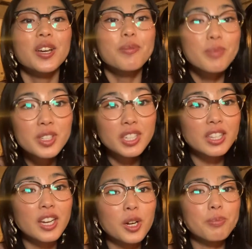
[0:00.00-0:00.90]
Music
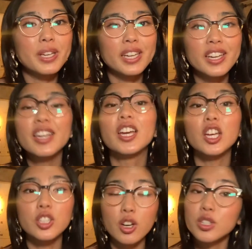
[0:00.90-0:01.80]
therapy
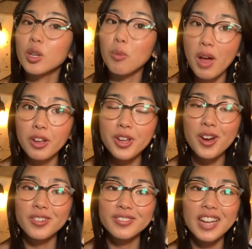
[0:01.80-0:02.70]
is also well
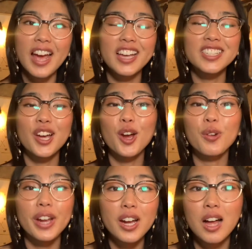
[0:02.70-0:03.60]
known as a
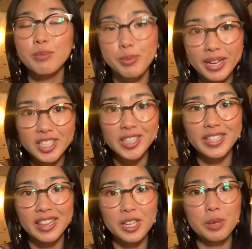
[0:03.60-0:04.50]
great
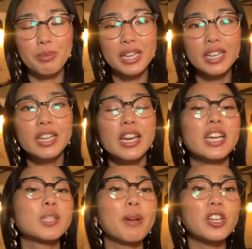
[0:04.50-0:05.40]
complementary therapy,
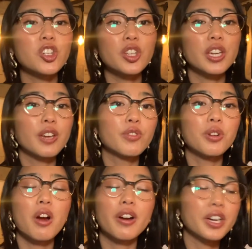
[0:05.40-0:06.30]
especially if
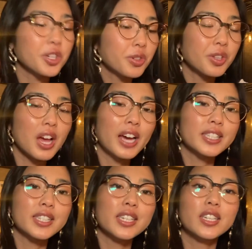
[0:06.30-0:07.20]
you're already
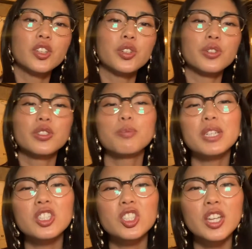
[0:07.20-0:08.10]
utilizing,
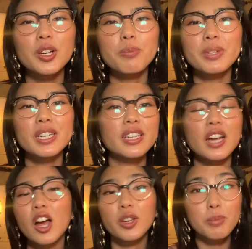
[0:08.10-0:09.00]
speech therapy and
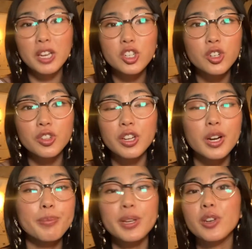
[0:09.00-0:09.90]
occupational
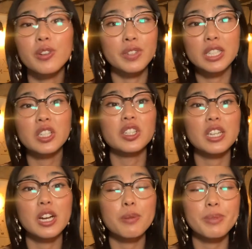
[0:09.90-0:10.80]
therapy or physical
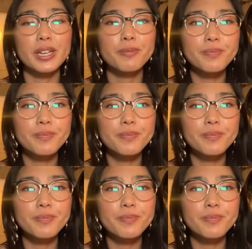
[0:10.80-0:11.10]
therapy.